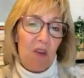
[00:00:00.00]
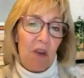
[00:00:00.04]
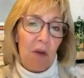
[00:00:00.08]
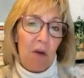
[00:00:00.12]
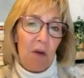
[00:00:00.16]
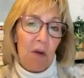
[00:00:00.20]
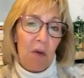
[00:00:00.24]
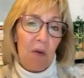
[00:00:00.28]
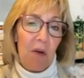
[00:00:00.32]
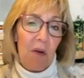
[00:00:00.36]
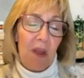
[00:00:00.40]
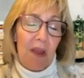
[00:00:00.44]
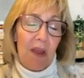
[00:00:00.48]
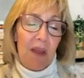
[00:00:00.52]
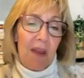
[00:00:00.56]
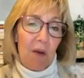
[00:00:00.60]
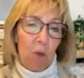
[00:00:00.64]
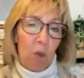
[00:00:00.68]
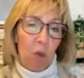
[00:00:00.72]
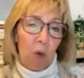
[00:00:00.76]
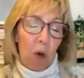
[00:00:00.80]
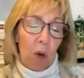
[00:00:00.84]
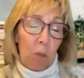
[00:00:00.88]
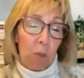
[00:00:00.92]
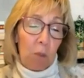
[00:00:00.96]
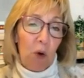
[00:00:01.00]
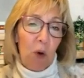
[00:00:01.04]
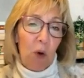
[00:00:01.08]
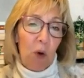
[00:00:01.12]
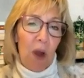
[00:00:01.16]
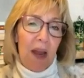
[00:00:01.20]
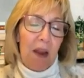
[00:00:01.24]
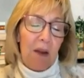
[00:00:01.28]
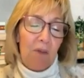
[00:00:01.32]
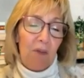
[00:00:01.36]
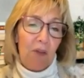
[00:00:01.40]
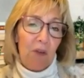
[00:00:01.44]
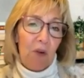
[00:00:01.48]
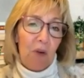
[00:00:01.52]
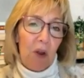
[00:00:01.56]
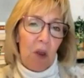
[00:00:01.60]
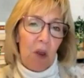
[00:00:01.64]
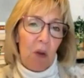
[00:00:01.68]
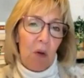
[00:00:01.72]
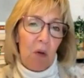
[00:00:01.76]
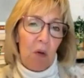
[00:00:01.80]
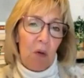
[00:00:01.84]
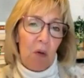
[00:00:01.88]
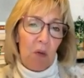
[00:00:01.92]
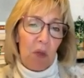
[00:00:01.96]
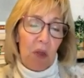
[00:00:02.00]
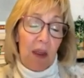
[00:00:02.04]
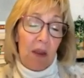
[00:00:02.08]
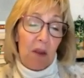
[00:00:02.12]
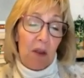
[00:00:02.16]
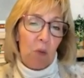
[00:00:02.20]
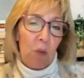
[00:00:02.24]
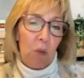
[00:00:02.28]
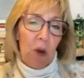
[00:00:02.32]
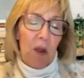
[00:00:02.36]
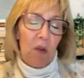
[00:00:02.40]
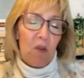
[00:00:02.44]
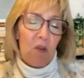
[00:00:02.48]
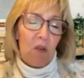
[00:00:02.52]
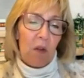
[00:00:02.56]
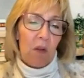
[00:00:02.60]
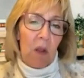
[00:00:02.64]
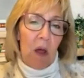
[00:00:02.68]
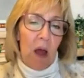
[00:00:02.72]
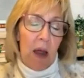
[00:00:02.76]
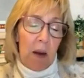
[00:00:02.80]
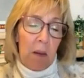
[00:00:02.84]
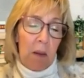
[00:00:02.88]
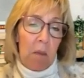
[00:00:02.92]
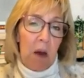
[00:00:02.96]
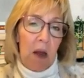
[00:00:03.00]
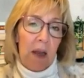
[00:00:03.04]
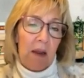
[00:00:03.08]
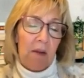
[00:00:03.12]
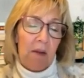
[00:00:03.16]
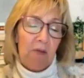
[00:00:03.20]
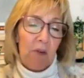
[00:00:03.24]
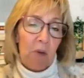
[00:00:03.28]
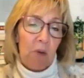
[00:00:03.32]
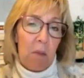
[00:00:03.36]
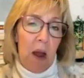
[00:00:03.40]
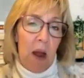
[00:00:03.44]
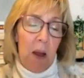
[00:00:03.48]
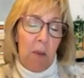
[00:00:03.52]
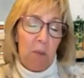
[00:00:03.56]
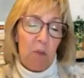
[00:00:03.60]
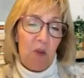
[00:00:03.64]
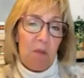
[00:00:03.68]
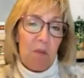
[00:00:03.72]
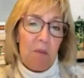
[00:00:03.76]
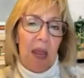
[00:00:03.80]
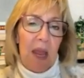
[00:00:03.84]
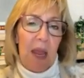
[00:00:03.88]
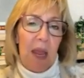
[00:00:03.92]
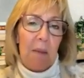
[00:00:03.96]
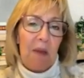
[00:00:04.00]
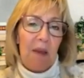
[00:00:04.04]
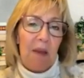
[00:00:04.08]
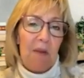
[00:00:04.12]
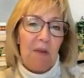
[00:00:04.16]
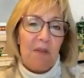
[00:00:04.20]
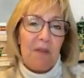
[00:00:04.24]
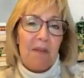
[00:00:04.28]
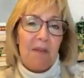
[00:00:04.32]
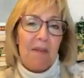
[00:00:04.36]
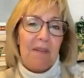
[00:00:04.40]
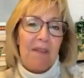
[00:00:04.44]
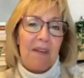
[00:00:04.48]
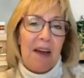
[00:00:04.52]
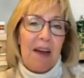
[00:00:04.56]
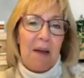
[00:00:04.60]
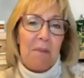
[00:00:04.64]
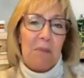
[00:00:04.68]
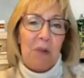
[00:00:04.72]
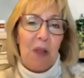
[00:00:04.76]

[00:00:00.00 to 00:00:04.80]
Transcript: you. We're praying for you that you raise a lot of money for moms and babies. God